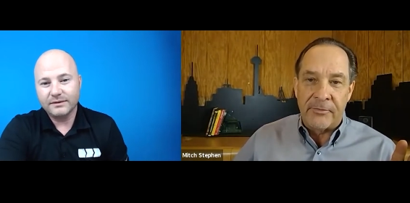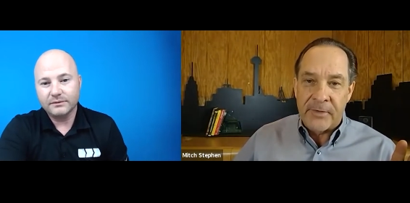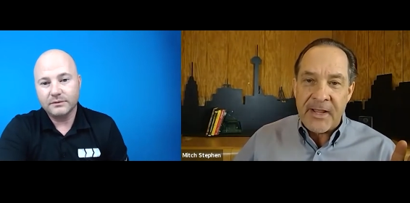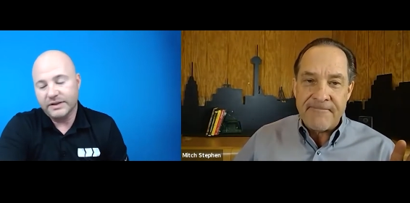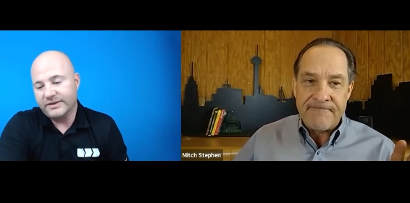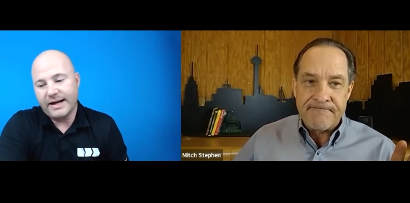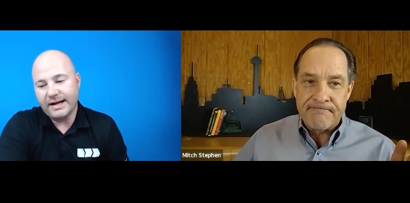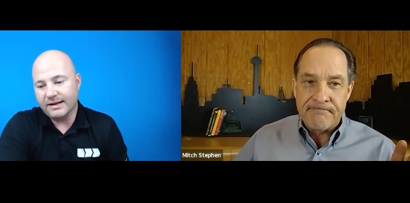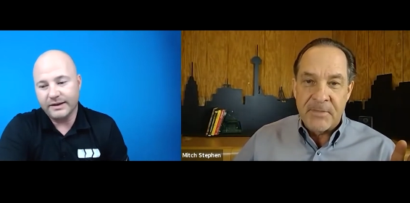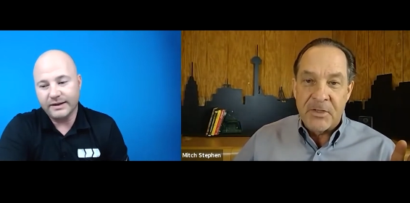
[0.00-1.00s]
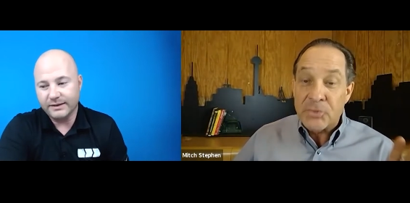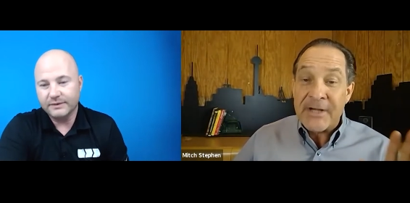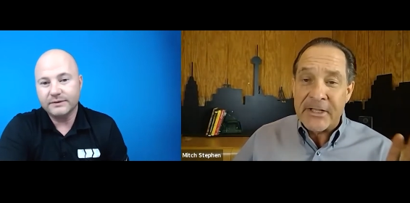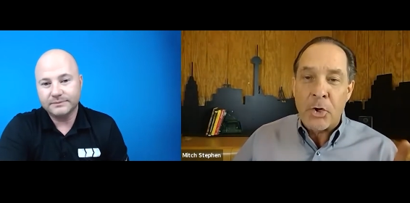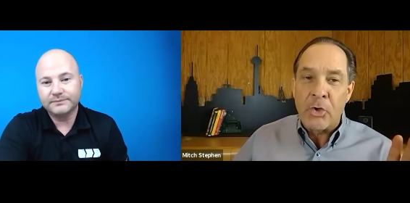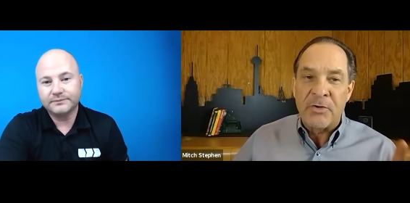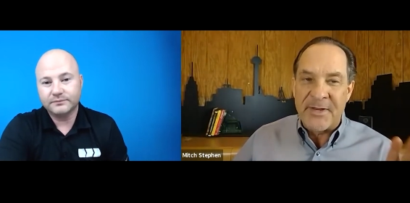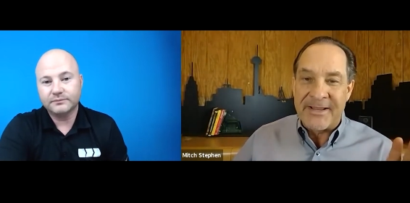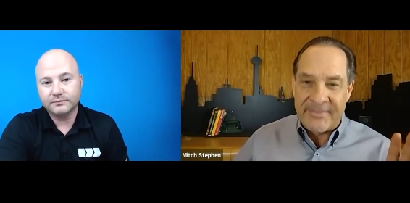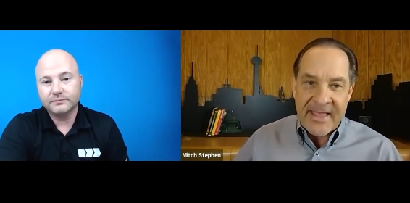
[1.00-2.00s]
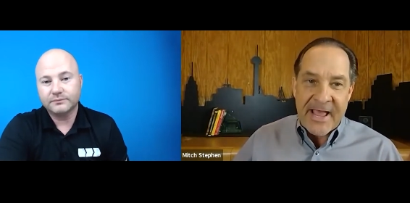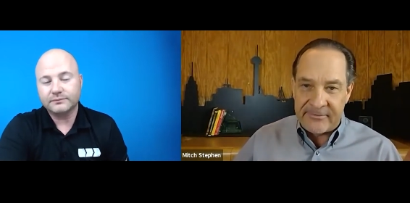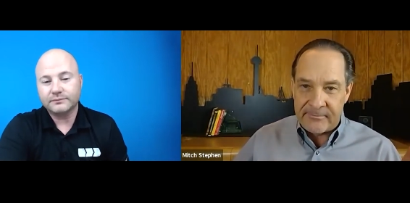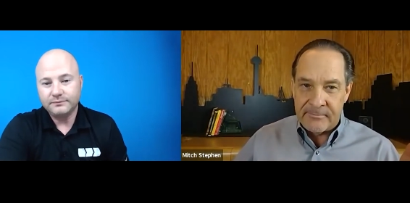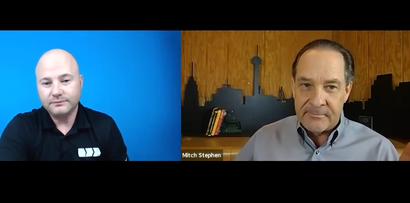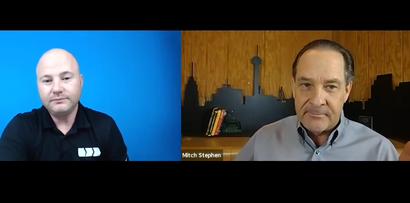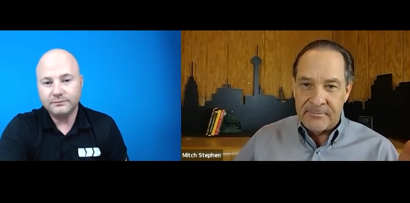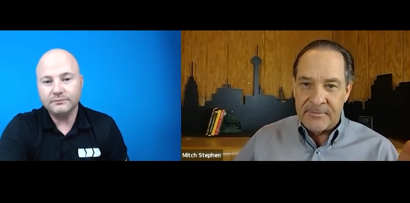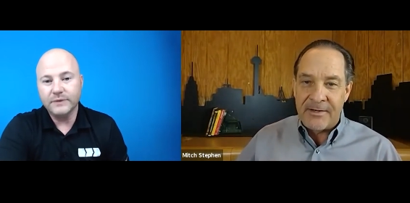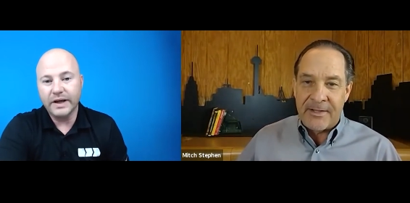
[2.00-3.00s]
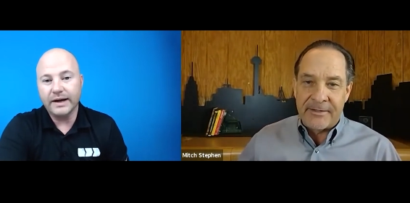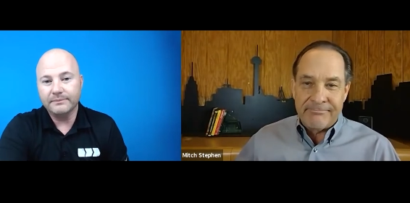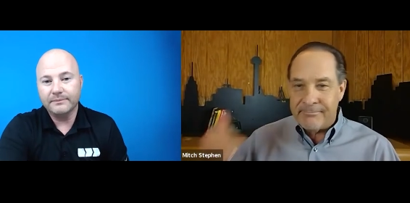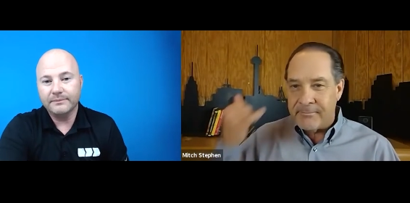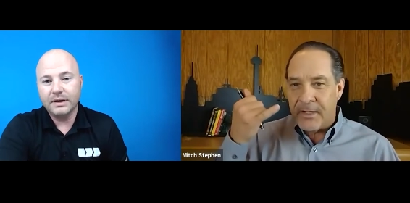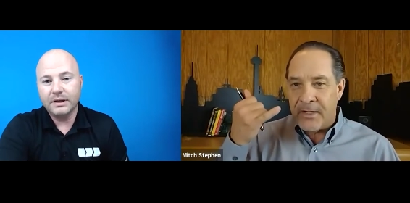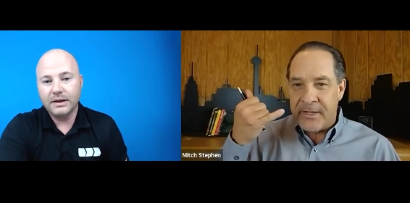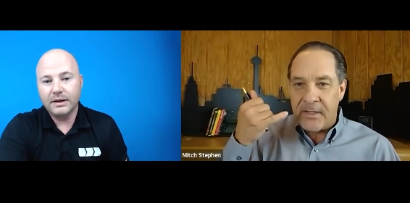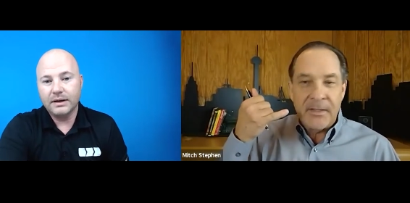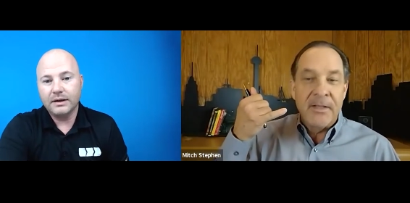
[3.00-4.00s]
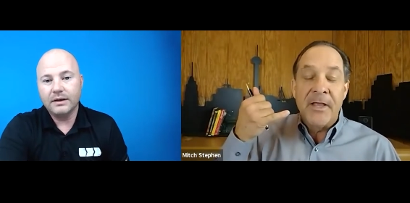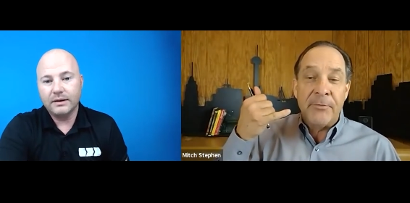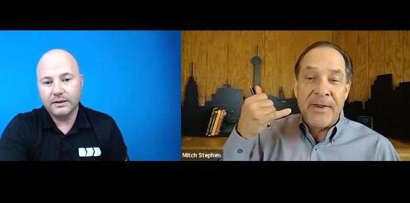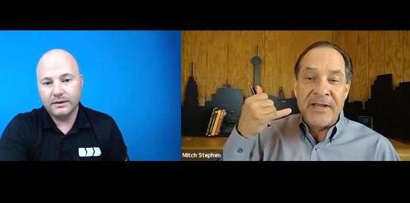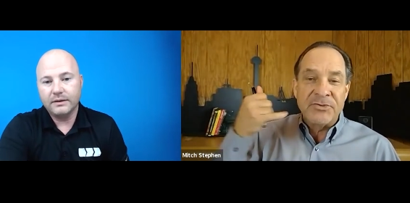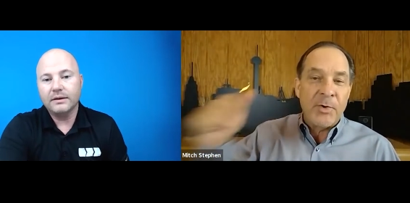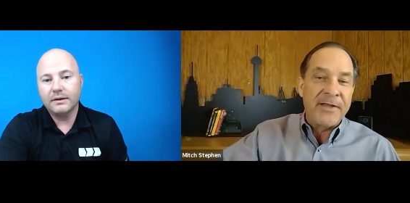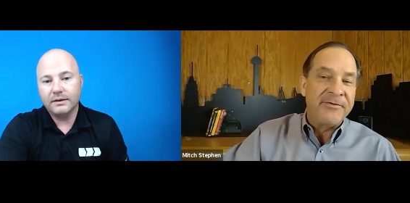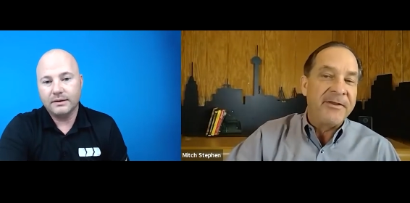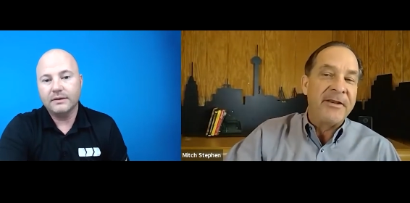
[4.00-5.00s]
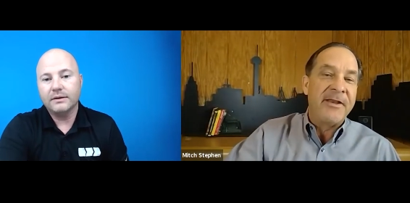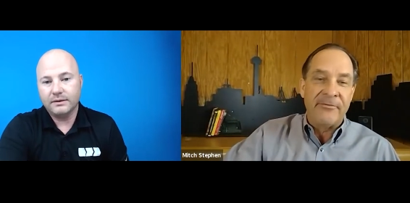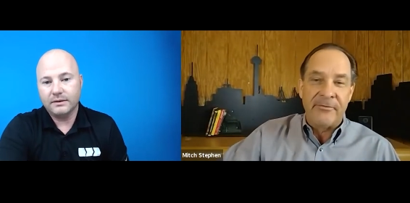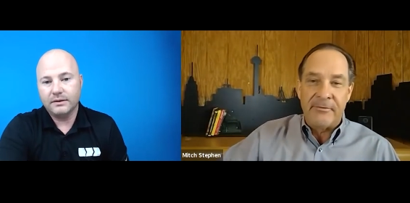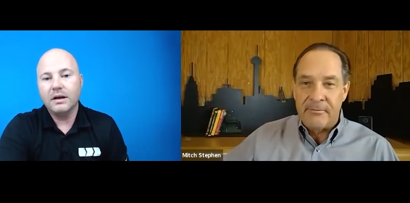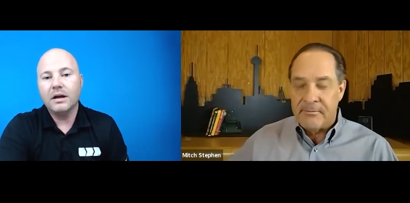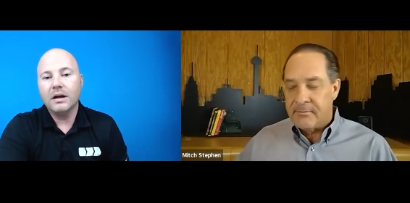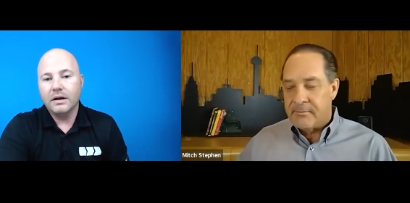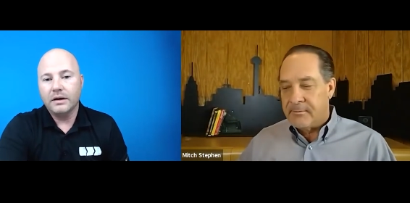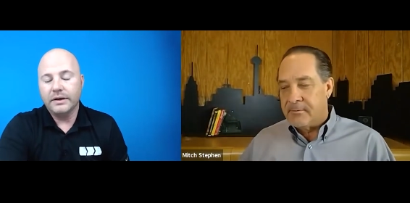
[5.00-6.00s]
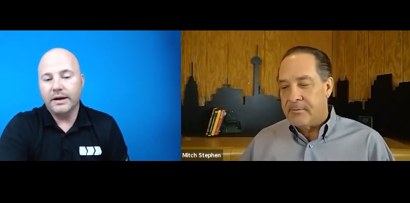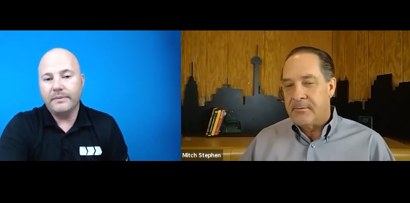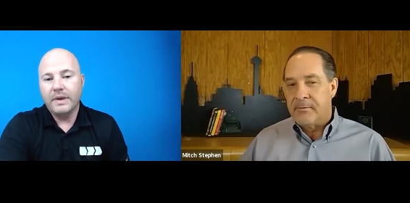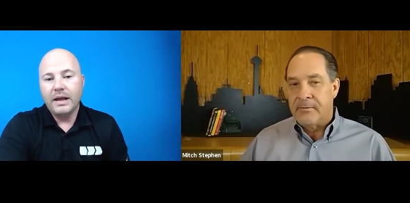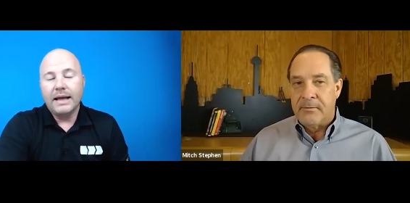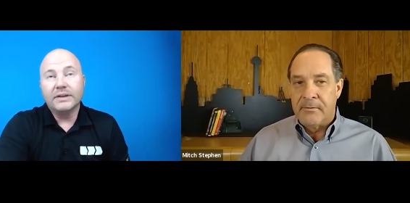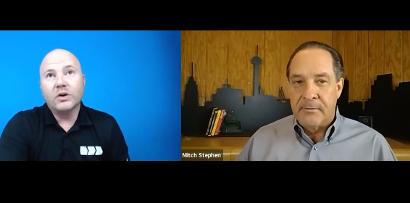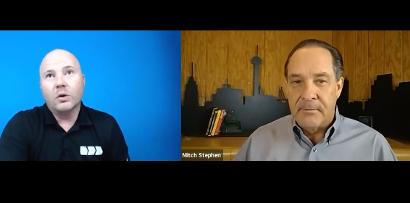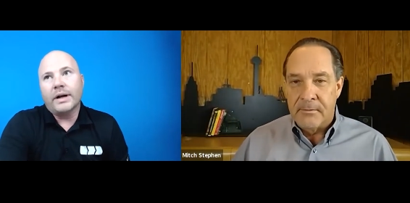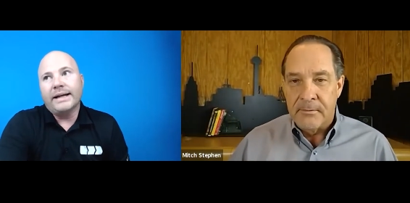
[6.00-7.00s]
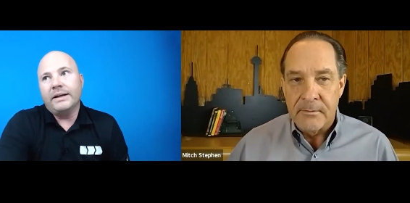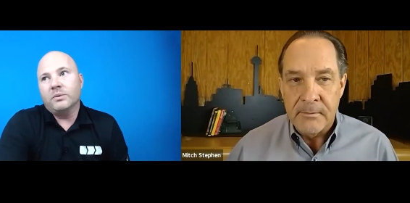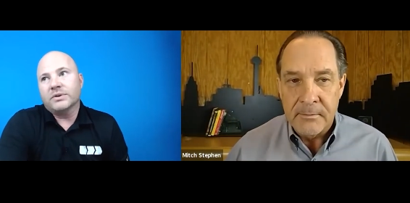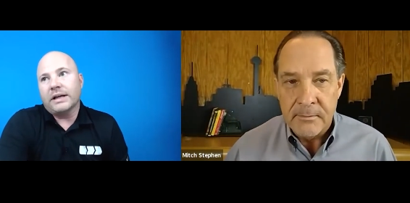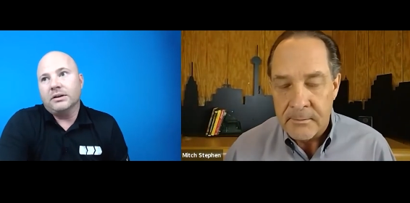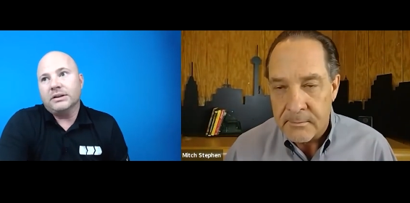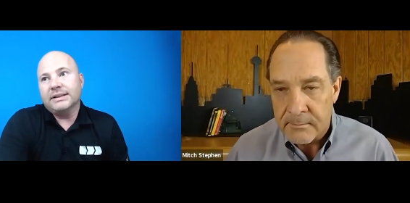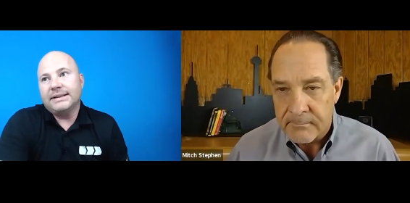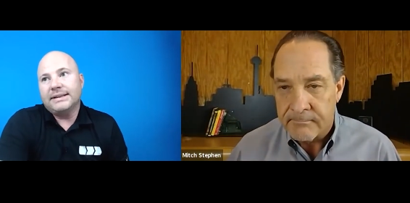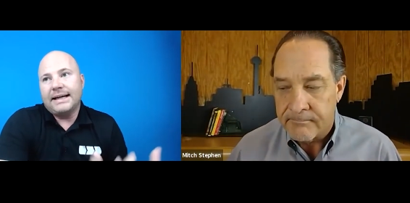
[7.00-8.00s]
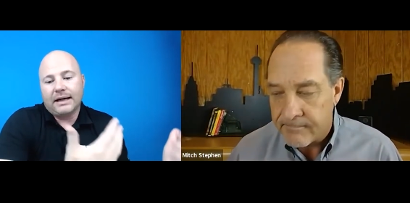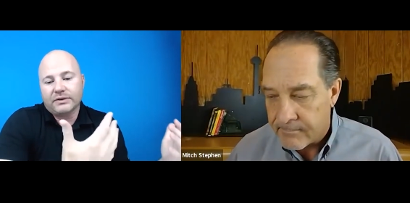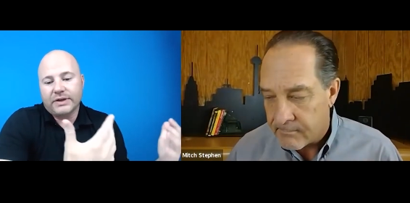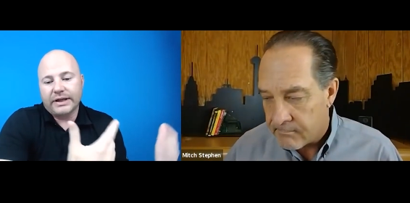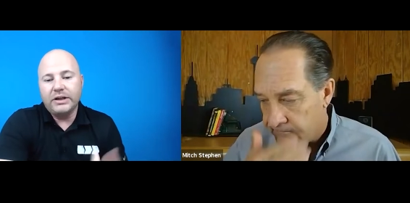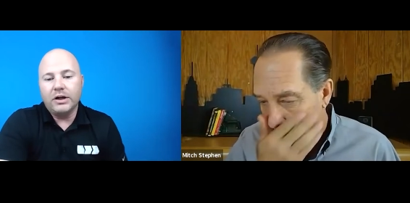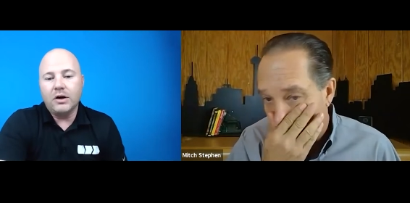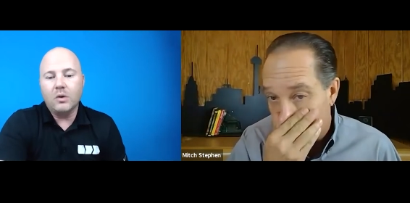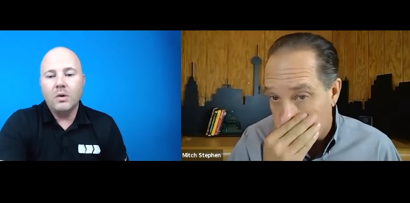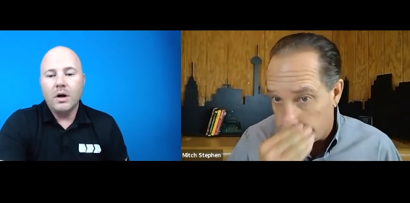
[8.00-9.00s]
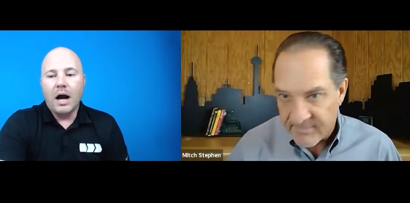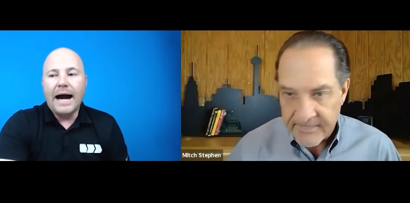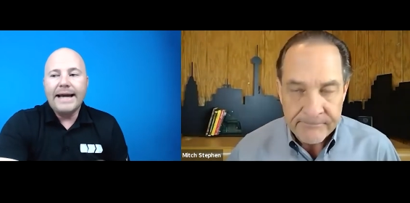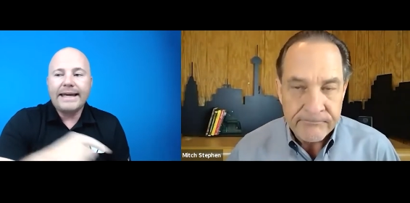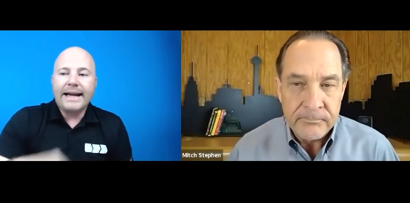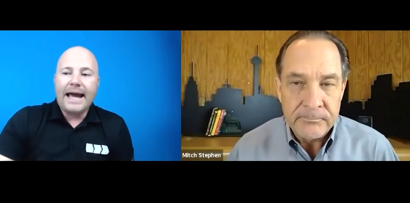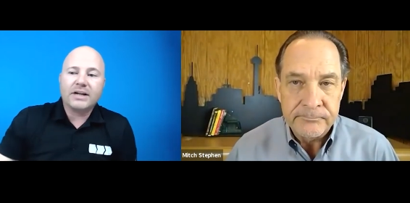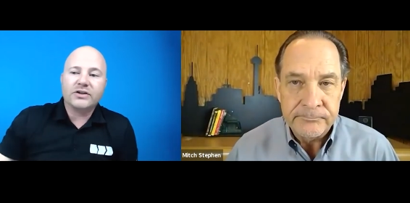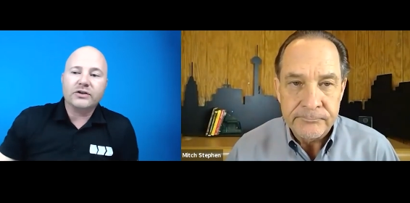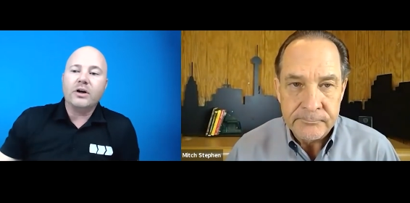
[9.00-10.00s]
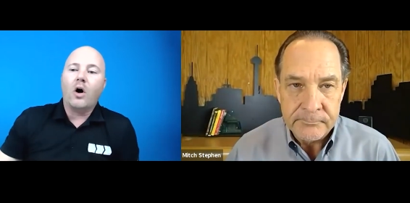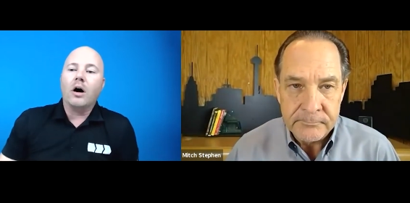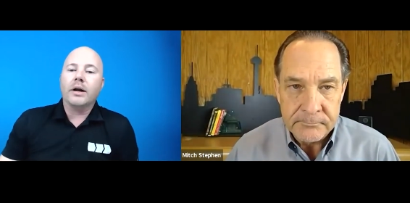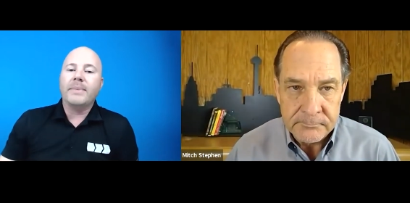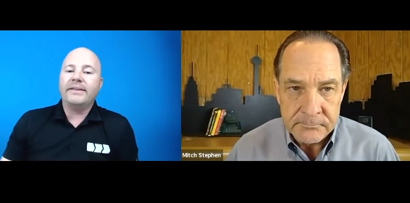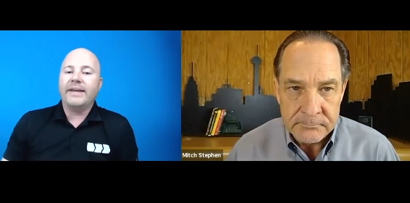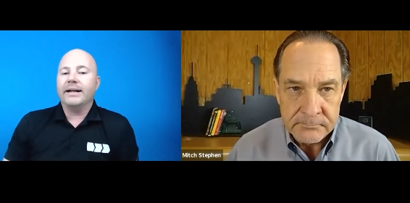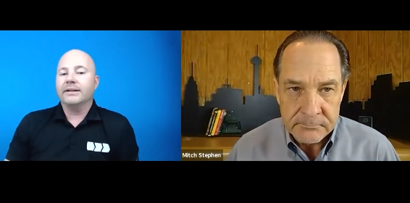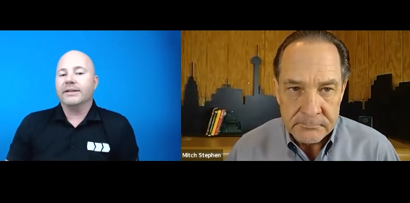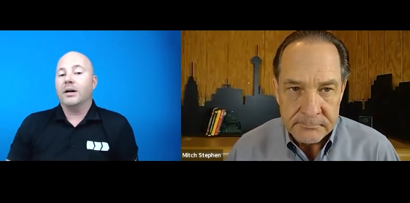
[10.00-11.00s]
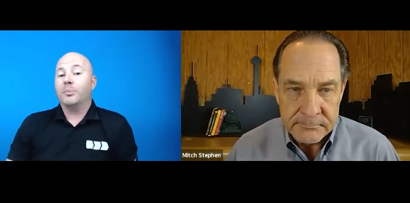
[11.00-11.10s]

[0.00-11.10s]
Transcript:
Speaker 1: Okay. Try to get a hold of me like that. Not yeah. like I, it rang twice. You didn't answer.
Speaker 2: Yep. And so what I did was I looked at that and I was like, you know, I can actually automate that entire